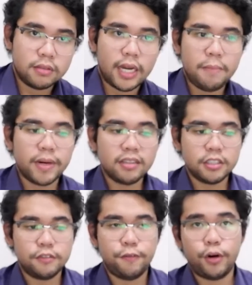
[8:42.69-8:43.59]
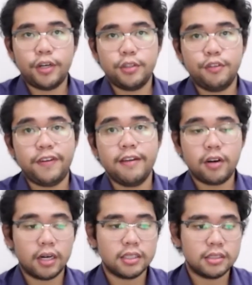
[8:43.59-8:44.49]
I practiced 4 to 5
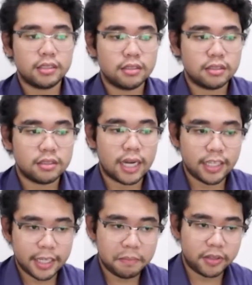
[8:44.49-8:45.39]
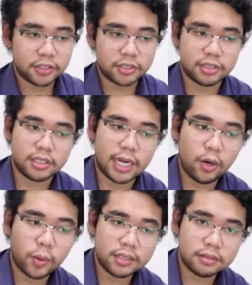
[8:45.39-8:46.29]
hours a day because I
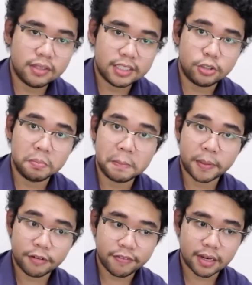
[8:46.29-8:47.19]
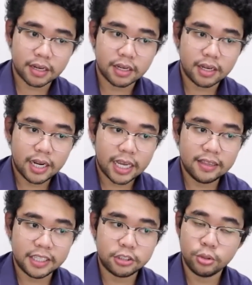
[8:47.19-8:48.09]
want this to be perfect
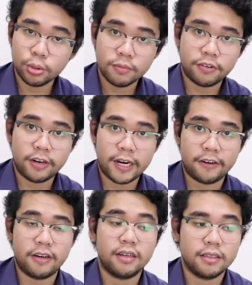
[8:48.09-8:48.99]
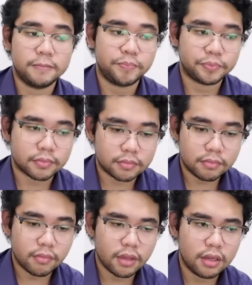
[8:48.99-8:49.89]
and there's no room for error.
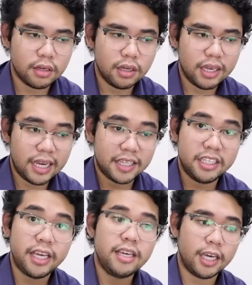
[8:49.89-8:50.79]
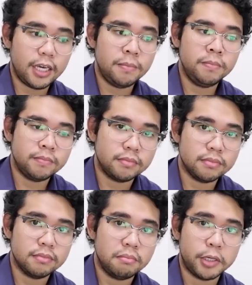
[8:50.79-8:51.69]
And the day came,
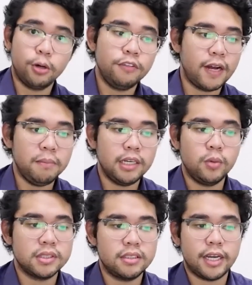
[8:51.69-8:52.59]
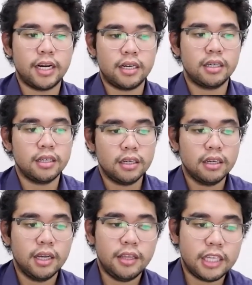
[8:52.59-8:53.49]
my whole family was there.
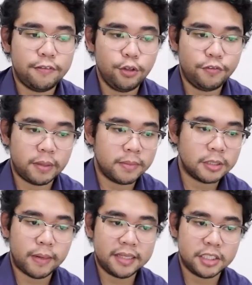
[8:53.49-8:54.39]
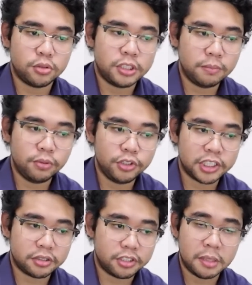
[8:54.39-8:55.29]
They flew from Masbate to Cebu
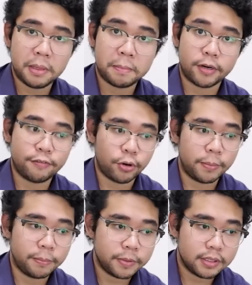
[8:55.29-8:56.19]
just to see me perform.